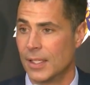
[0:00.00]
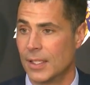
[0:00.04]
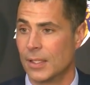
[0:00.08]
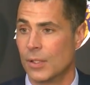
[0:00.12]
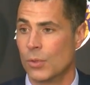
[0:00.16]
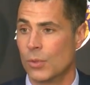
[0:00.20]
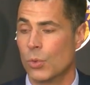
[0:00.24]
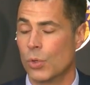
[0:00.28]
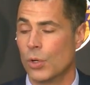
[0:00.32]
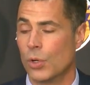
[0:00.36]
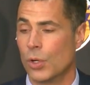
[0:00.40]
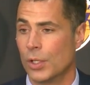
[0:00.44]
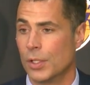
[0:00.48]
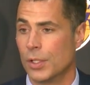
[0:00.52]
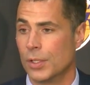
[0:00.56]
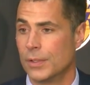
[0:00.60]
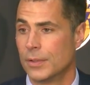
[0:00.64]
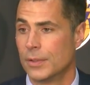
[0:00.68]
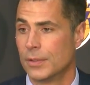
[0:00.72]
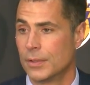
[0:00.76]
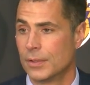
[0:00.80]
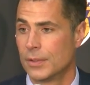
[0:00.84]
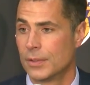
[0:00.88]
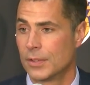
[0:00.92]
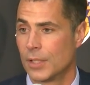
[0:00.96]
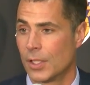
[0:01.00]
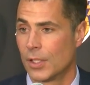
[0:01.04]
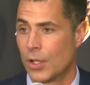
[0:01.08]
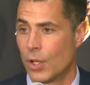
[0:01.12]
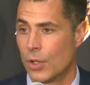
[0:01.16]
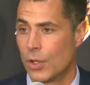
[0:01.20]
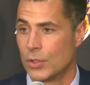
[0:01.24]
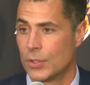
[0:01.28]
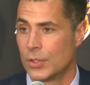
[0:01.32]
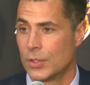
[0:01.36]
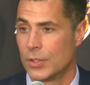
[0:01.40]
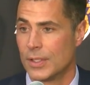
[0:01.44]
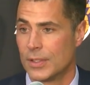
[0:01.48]
in the world to
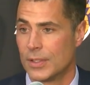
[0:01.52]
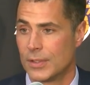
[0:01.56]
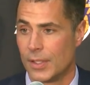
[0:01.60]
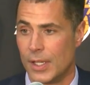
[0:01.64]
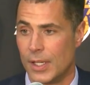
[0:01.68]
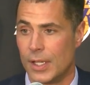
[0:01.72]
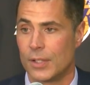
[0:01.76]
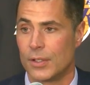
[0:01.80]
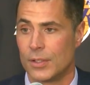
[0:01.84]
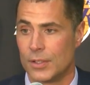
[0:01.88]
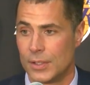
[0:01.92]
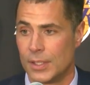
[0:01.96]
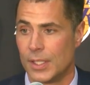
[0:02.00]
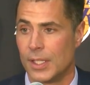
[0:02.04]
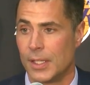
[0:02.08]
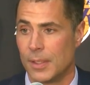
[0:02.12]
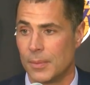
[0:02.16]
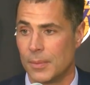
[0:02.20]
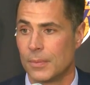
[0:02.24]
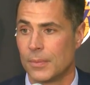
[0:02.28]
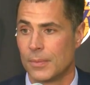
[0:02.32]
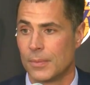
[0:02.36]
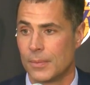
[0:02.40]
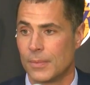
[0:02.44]
coach this Lakers team.